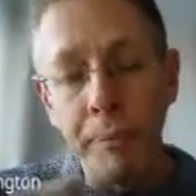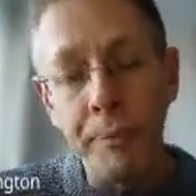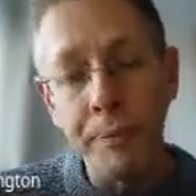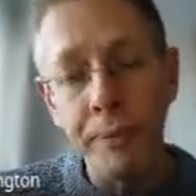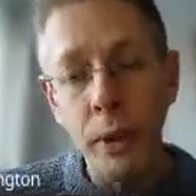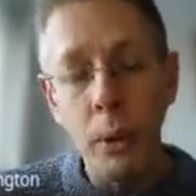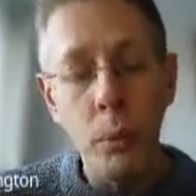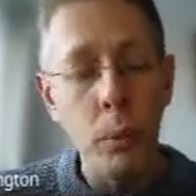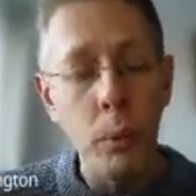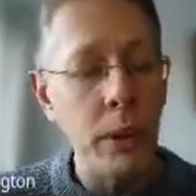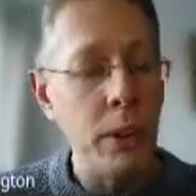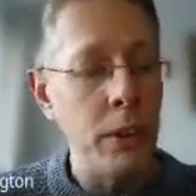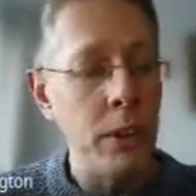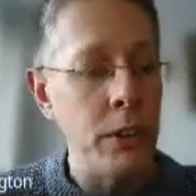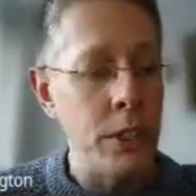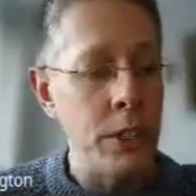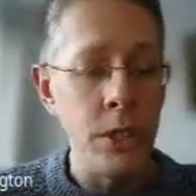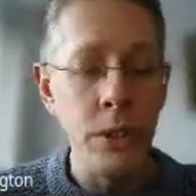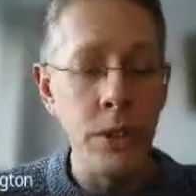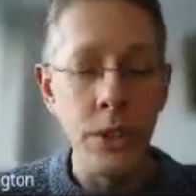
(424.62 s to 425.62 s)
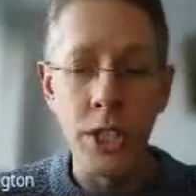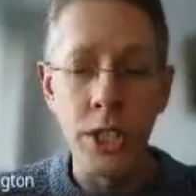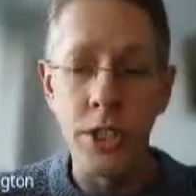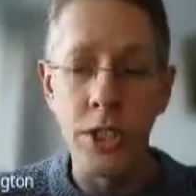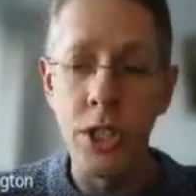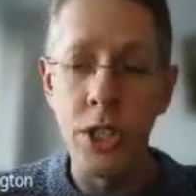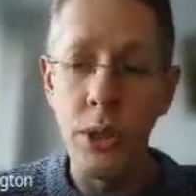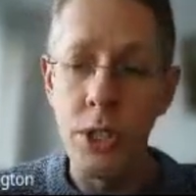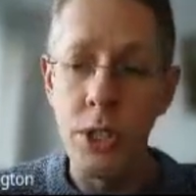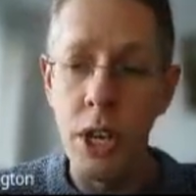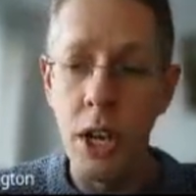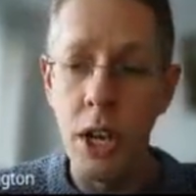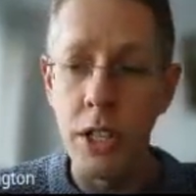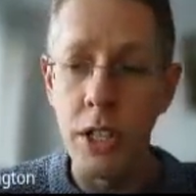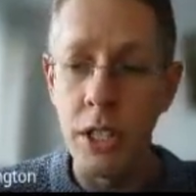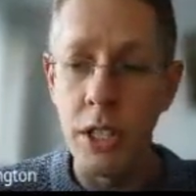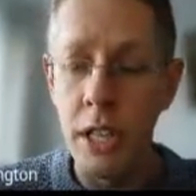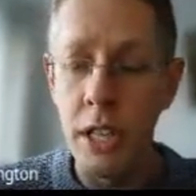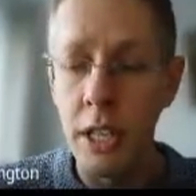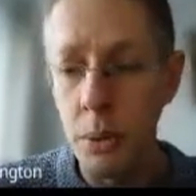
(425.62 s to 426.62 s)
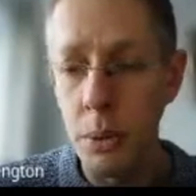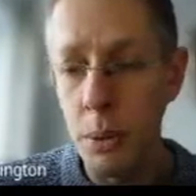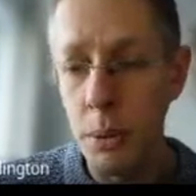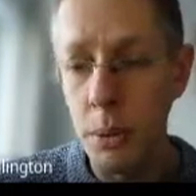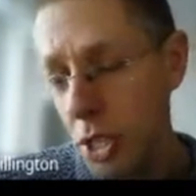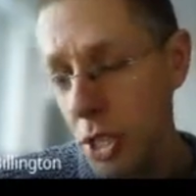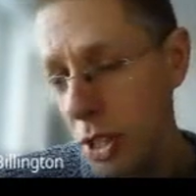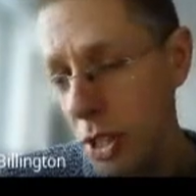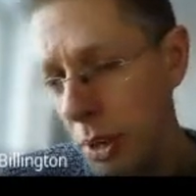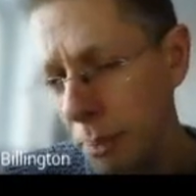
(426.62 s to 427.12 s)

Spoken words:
When there are two charges near to each other,